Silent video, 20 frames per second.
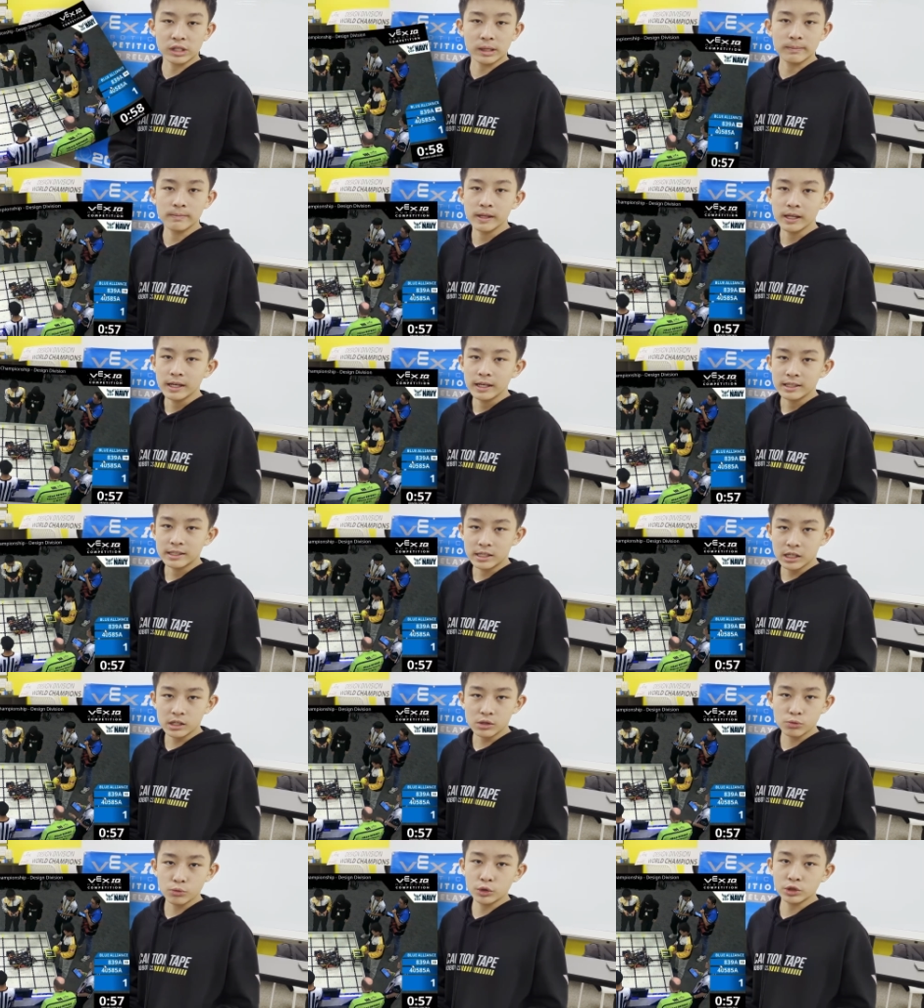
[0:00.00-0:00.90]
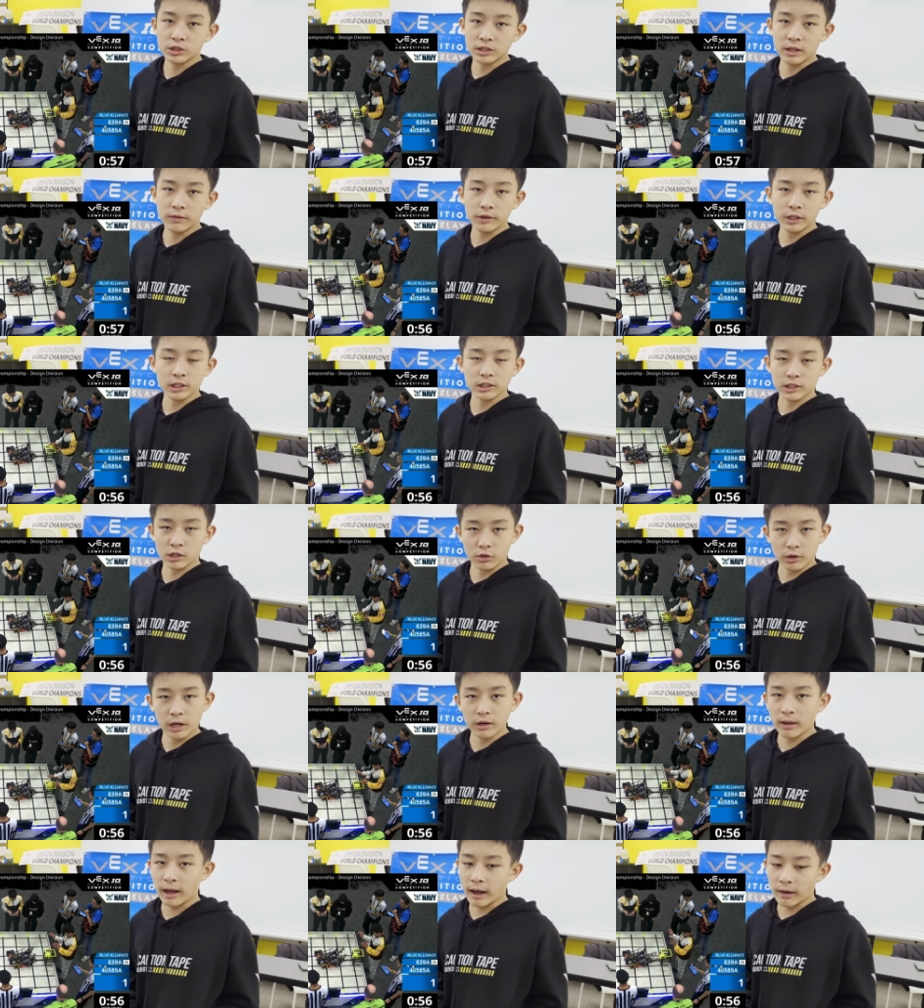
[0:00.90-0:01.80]
to them. This will save us
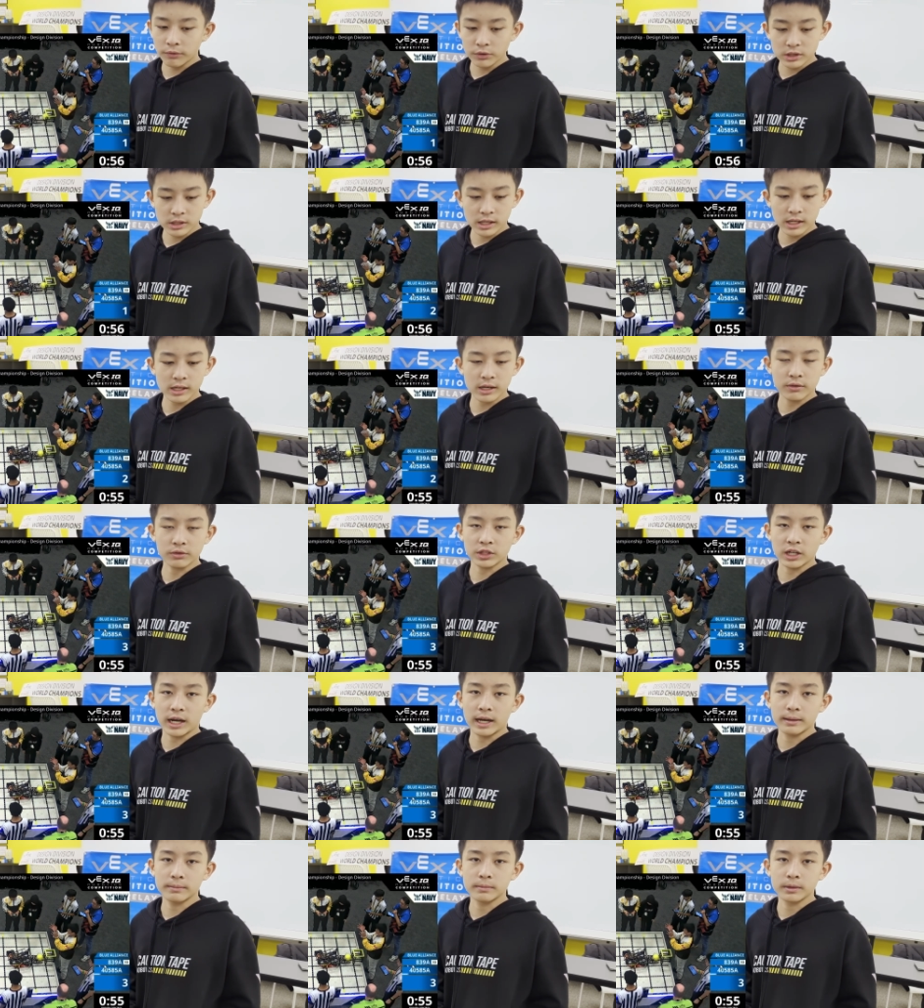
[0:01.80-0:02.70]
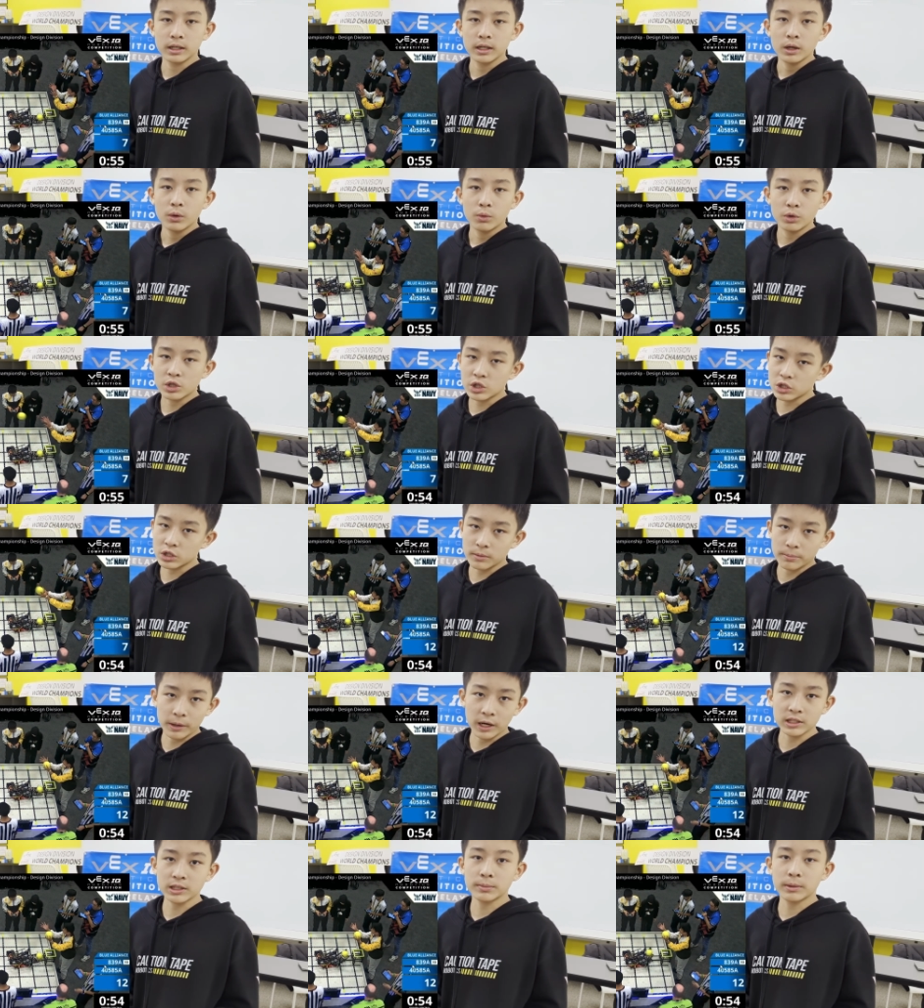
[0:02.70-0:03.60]
around half a second of time, which is
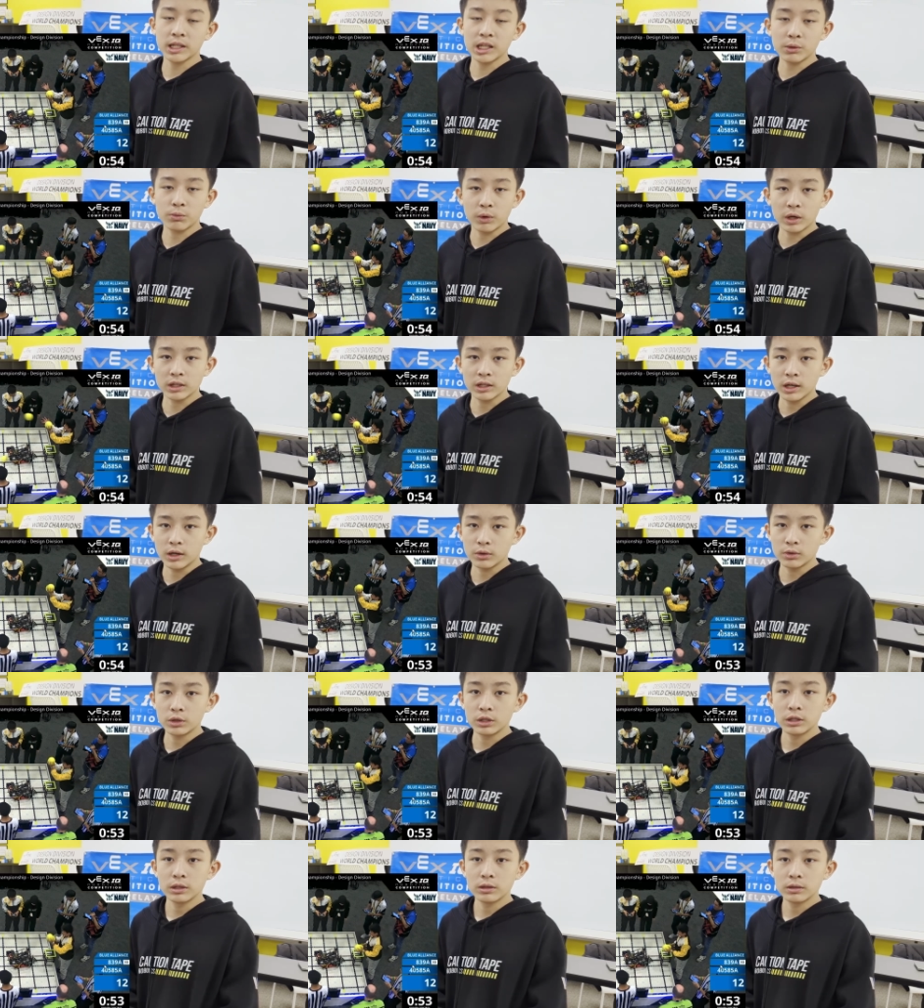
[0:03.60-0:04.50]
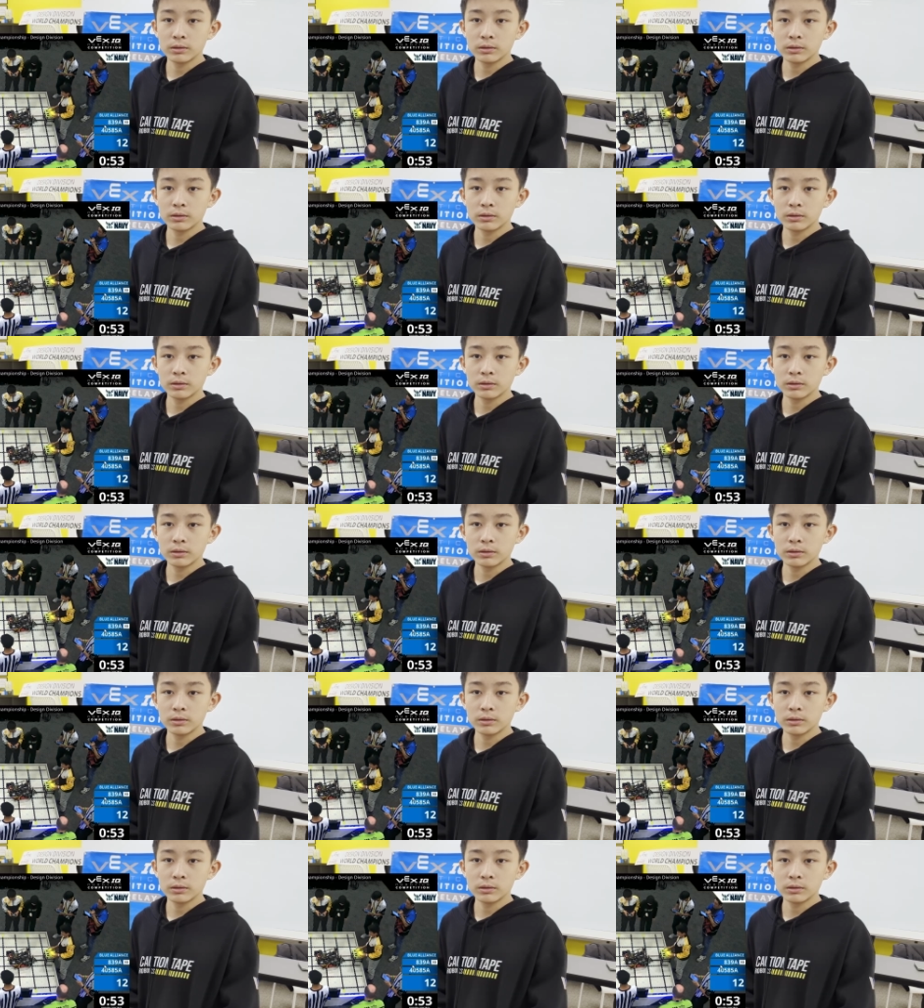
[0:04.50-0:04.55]
approximately 1 load.